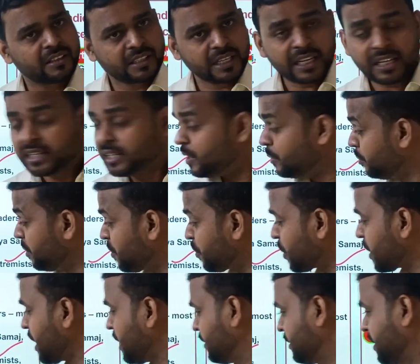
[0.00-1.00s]
right,
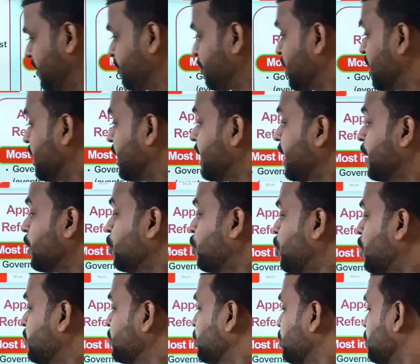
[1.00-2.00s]
before Gandhi,
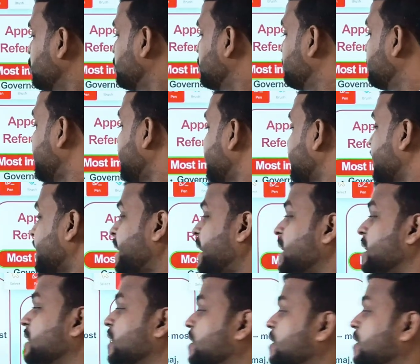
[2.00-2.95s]
home rule movement and